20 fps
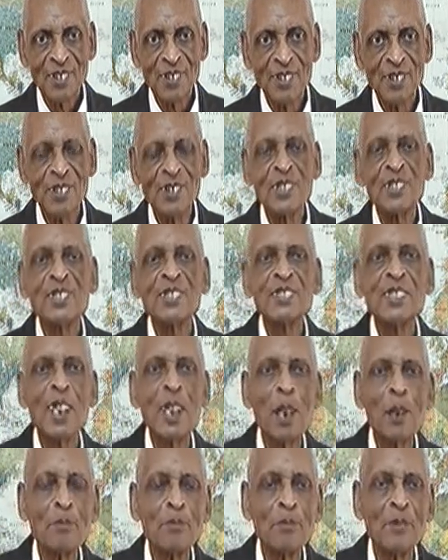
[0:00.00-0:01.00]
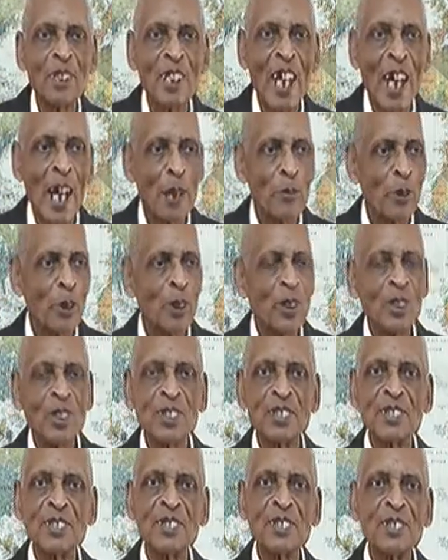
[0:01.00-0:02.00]
Judges have
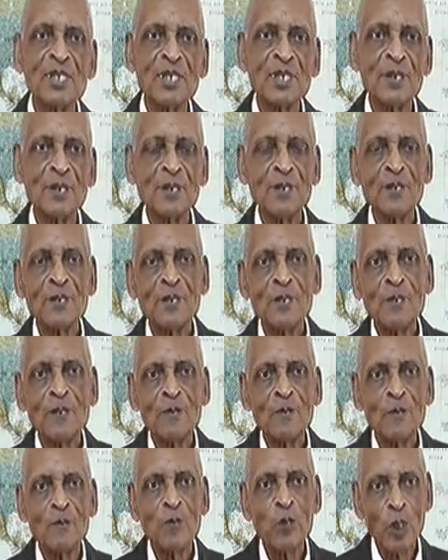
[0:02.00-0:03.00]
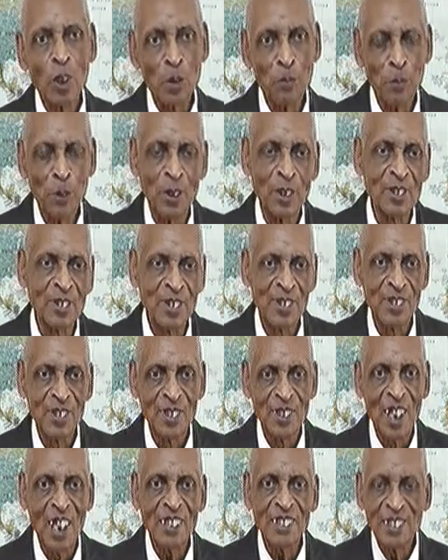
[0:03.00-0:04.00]
libraries full of books,
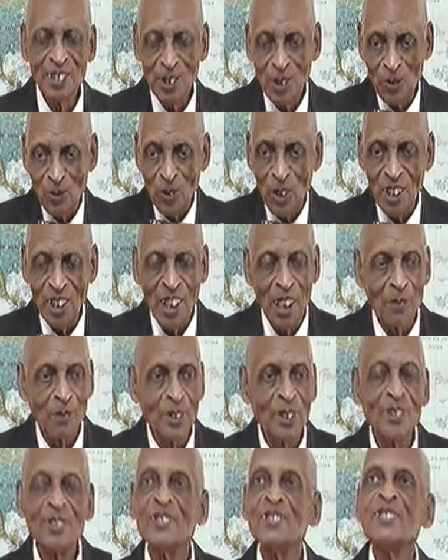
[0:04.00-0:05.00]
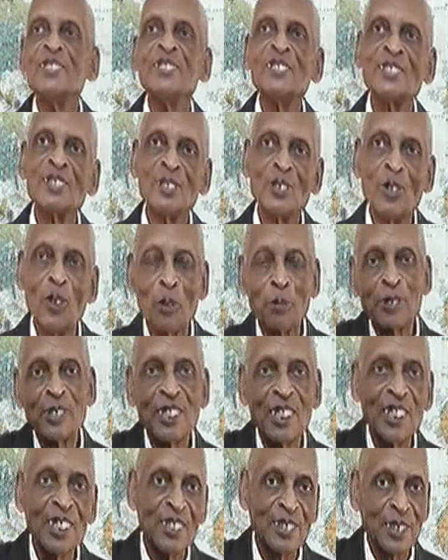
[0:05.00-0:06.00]
not just on one level. Go
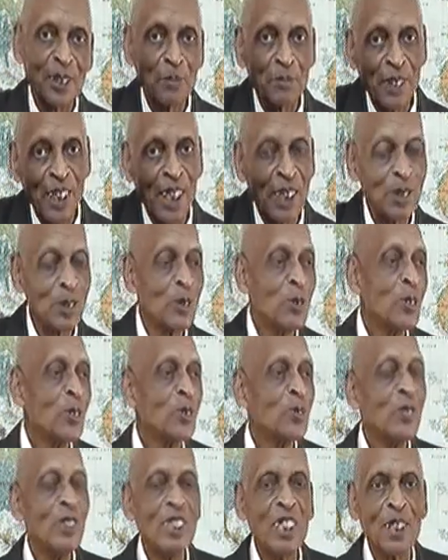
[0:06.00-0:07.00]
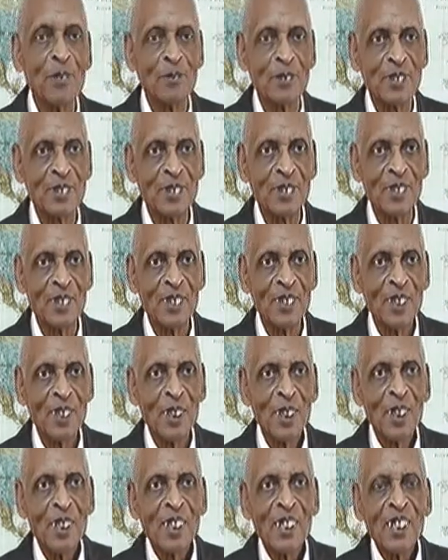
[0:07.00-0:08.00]
upstairs sometimes 2 or 3 levels.
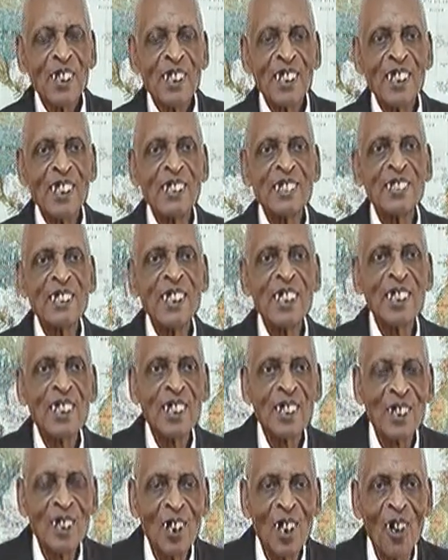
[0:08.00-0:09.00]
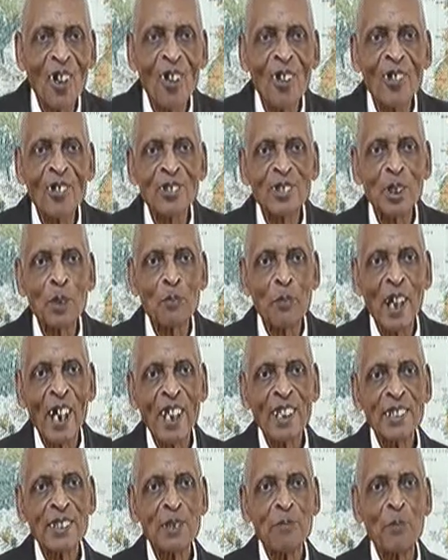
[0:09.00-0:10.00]
And they call
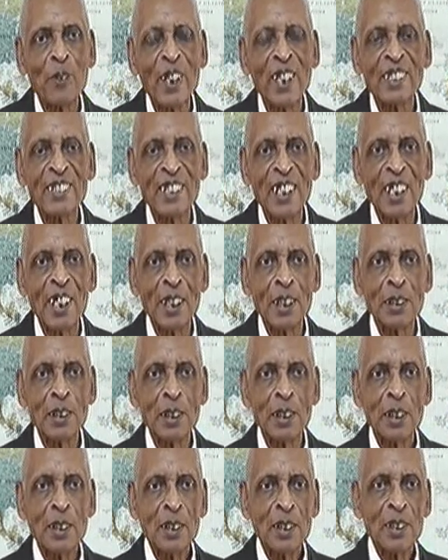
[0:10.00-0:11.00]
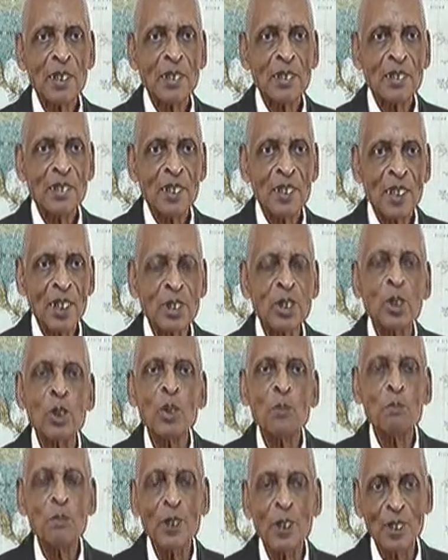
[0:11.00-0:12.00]
somebody to bring down a
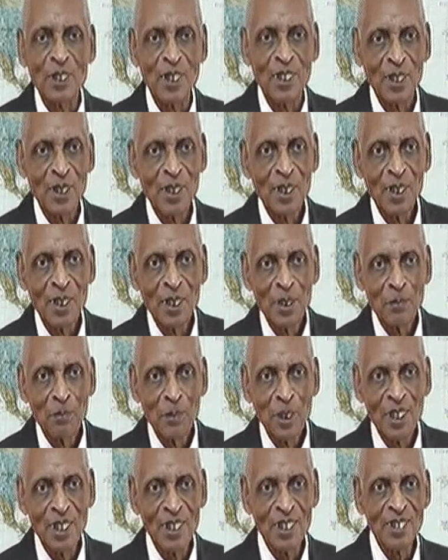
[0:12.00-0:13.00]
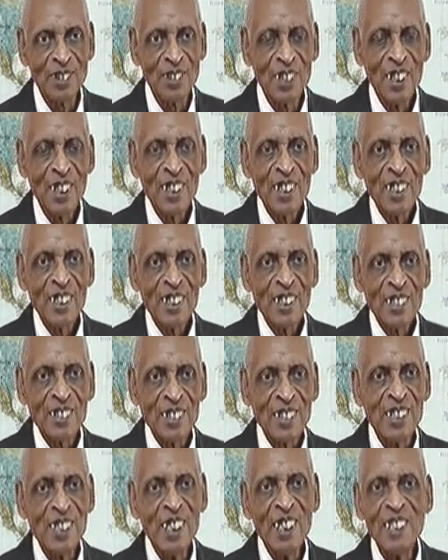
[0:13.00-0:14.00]
certain book because
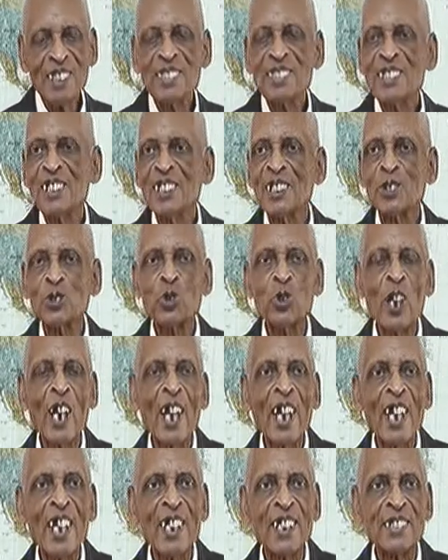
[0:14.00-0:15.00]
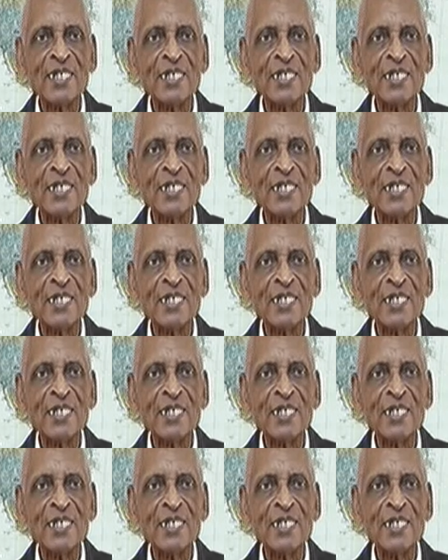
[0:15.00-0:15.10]
the case they are trying,